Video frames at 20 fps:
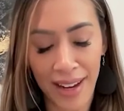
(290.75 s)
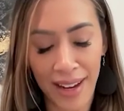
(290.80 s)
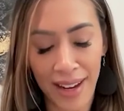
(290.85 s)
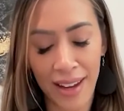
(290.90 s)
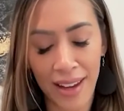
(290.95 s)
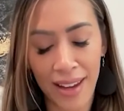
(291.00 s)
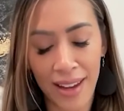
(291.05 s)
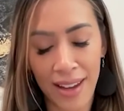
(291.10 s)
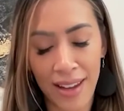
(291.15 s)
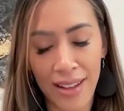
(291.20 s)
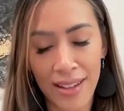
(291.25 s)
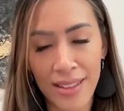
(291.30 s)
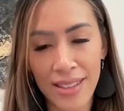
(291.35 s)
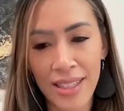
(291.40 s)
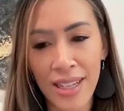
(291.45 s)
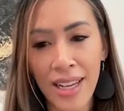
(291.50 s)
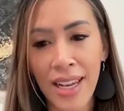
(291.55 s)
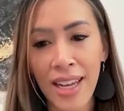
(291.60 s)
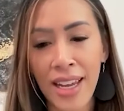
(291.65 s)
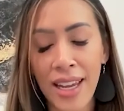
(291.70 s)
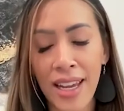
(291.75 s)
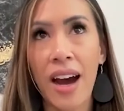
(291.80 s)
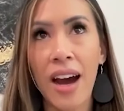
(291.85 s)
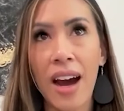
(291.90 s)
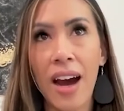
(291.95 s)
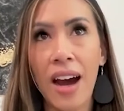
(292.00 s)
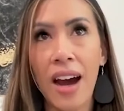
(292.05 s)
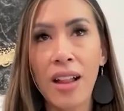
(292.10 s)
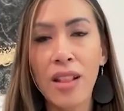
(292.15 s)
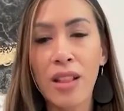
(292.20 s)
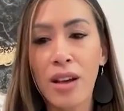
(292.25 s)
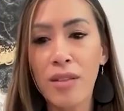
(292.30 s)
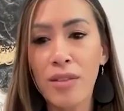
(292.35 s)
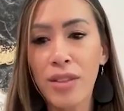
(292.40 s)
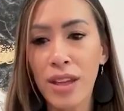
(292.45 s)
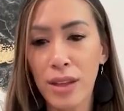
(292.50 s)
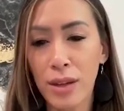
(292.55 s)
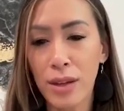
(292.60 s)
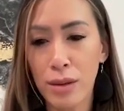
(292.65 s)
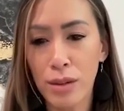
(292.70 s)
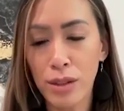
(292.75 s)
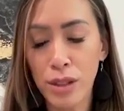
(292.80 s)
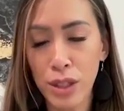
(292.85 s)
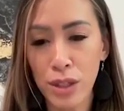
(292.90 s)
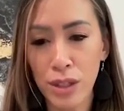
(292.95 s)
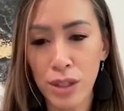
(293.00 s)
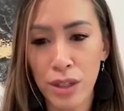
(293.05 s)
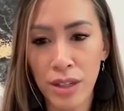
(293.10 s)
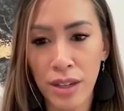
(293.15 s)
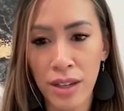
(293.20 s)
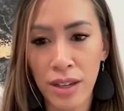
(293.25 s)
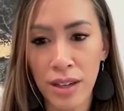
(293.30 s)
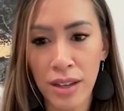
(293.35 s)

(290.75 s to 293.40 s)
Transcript: And yeah. I love that you took